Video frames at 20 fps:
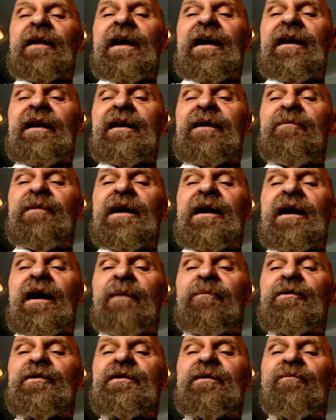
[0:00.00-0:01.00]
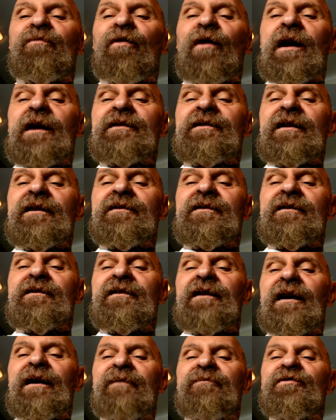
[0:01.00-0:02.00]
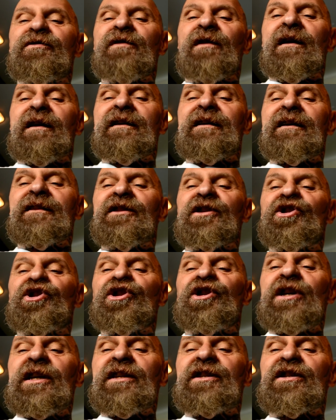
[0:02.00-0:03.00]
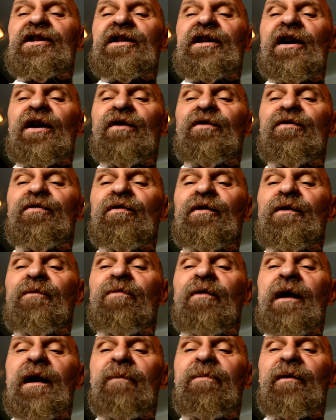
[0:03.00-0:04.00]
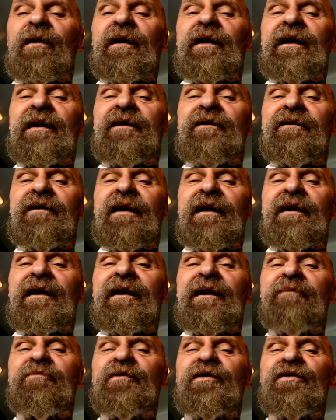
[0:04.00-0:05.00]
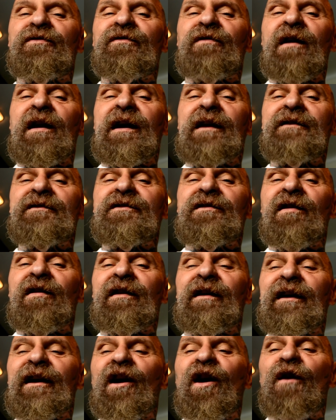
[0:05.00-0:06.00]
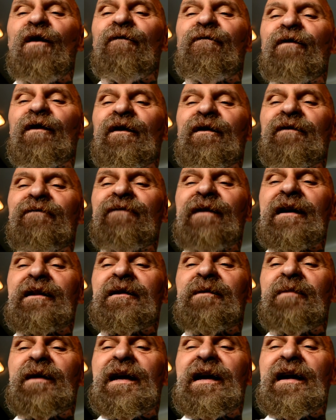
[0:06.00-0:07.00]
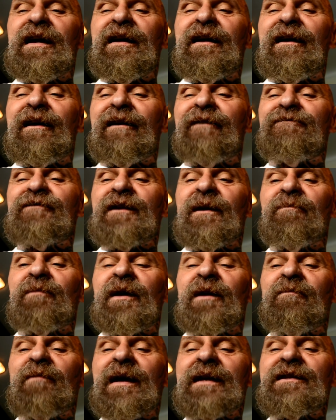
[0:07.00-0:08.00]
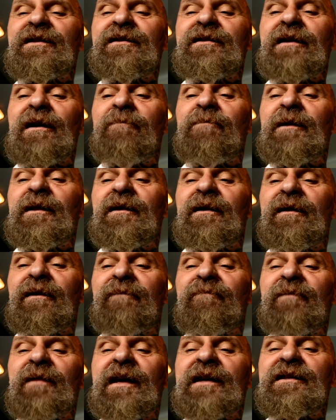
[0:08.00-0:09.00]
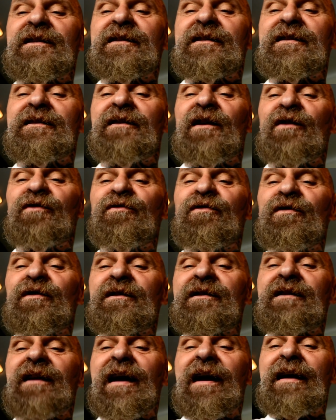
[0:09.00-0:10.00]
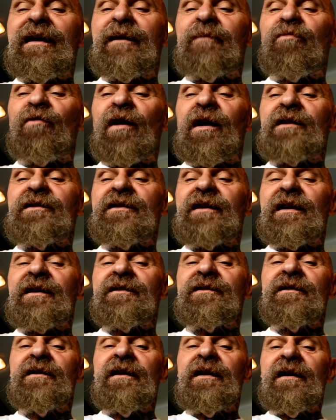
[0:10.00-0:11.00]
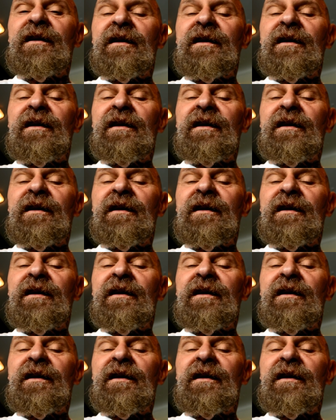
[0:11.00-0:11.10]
and it can be a cumbersome process at times trying to get the sheets to go through properly. You've keep try, starting over at the beginning if something messes up in the as it goes through the scanning process.